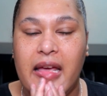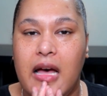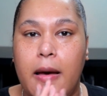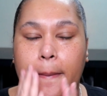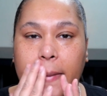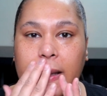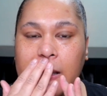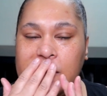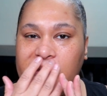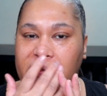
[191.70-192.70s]
but it
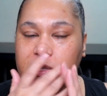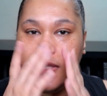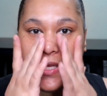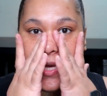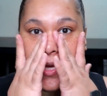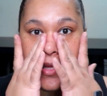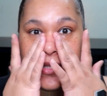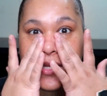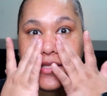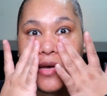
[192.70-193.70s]
doesn't feel sticky in the
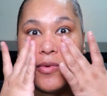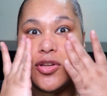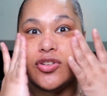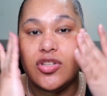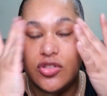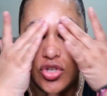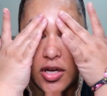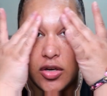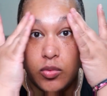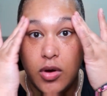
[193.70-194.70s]
sense that when you're doing
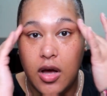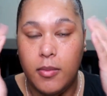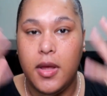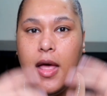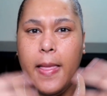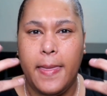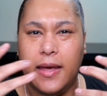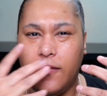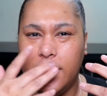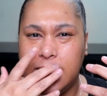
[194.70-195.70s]
trying to rub, like
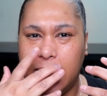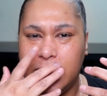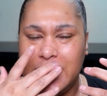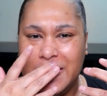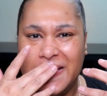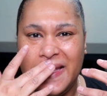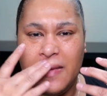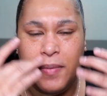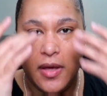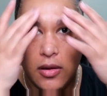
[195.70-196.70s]
it feels like it's gonna
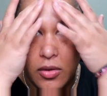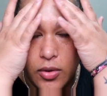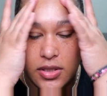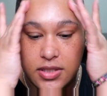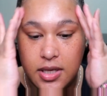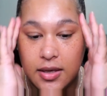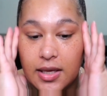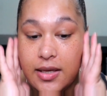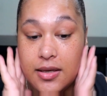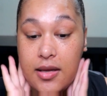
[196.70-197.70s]
like pill or it's
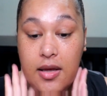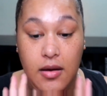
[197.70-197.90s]
tugging.